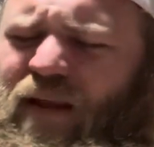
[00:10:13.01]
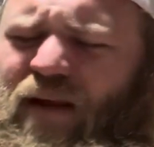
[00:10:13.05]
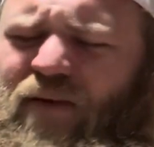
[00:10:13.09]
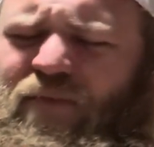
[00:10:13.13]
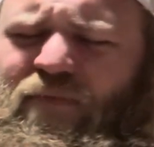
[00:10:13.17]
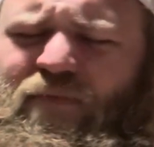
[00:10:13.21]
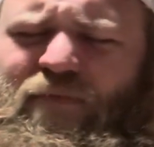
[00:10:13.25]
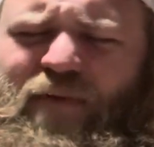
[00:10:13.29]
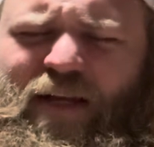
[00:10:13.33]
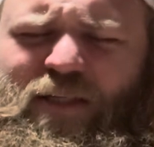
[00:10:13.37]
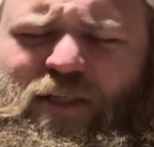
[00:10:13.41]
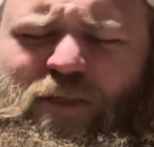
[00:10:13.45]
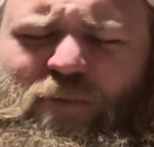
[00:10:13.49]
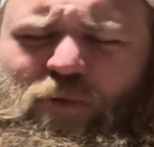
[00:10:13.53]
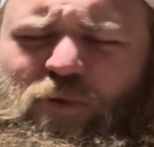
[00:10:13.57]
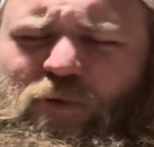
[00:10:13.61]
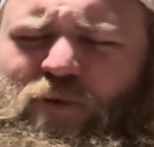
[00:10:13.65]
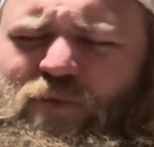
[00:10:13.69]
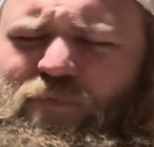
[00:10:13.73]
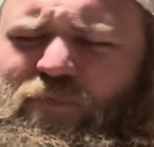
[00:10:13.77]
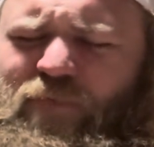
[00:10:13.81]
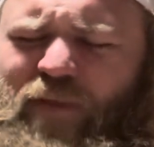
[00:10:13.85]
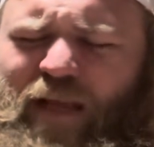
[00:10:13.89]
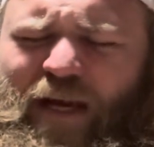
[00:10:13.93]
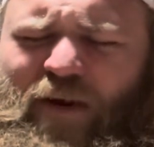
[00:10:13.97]
vegetables,
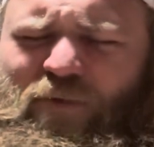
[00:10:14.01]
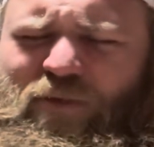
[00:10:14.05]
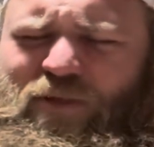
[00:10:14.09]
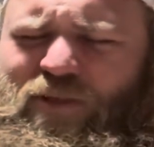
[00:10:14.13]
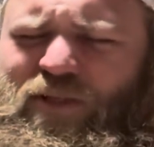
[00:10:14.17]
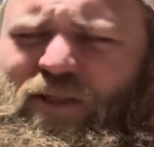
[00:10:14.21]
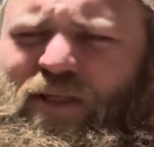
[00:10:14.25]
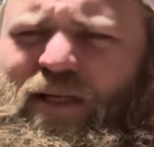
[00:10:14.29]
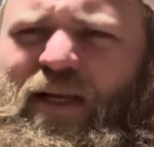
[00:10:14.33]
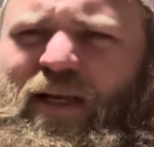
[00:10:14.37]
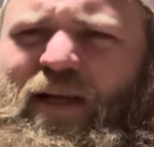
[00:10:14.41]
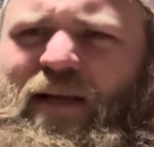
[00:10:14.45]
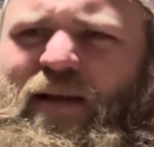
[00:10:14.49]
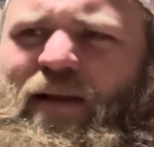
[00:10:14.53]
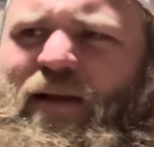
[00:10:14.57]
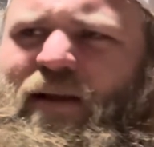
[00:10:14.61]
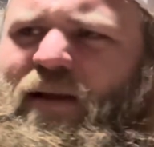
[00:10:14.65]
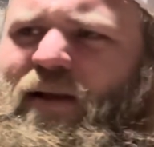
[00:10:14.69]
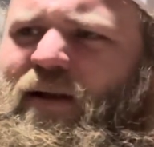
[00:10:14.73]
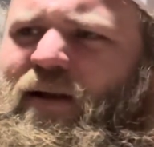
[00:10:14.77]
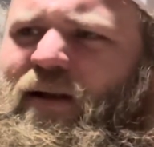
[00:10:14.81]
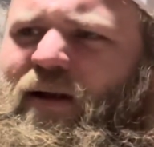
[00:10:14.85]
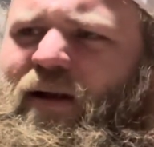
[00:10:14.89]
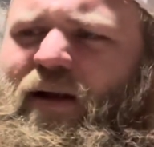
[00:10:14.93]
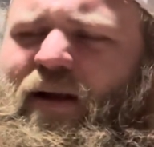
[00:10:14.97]
flowers,
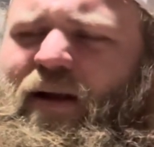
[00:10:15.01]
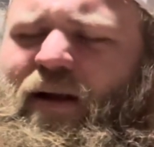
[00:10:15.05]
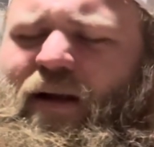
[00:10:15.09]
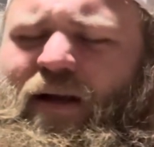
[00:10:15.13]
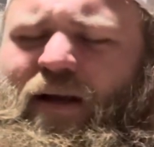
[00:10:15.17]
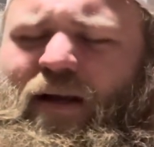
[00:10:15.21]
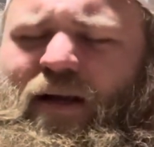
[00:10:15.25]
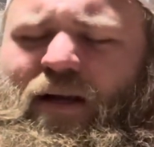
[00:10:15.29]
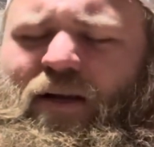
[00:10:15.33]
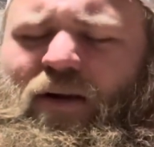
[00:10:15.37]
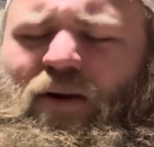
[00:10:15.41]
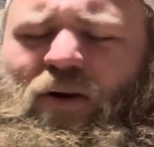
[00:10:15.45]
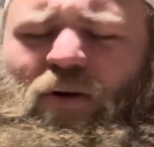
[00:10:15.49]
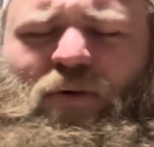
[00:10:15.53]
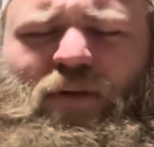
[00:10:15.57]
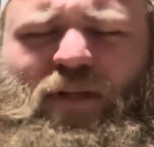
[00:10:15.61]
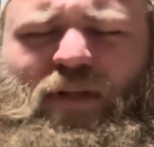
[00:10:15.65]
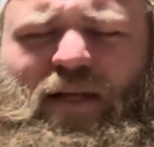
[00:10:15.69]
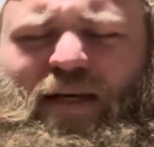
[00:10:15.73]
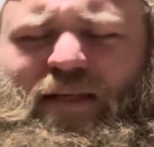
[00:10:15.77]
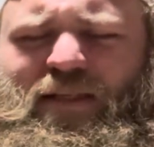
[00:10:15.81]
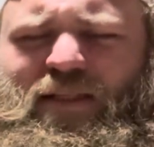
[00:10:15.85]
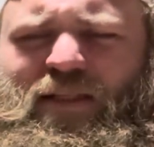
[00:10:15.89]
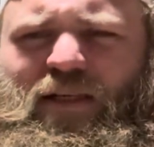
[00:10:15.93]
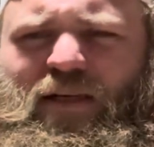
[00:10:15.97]
a uh, whole
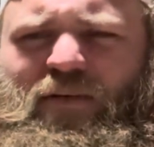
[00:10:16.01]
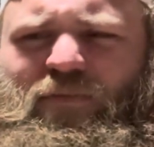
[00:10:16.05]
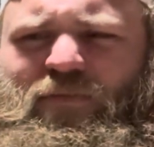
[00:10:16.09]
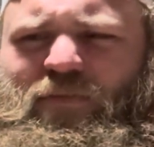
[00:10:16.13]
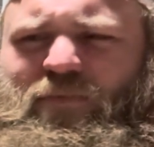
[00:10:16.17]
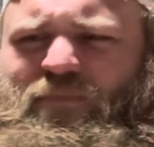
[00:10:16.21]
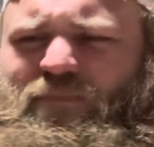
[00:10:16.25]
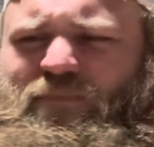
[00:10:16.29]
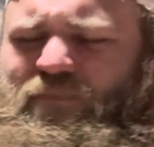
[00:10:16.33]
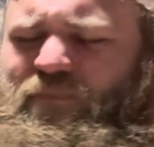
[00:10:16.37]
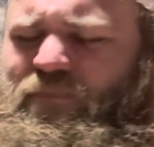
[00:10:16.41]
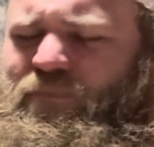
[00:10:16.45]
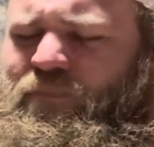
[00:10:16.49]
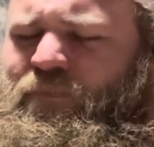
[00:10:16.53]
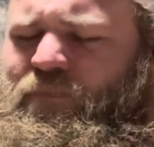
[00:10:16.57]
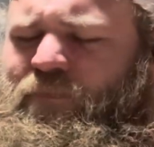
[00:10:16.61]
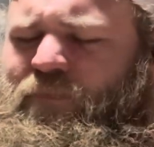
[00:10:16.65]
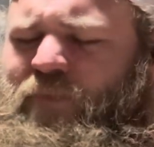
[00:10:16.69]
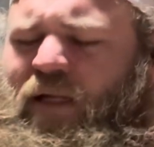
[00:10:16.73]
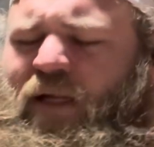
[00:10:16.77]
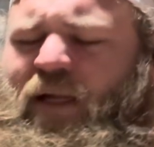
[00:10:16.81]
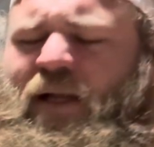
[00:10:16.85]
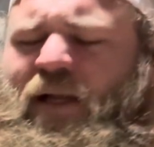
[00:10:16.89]
lot of stuff.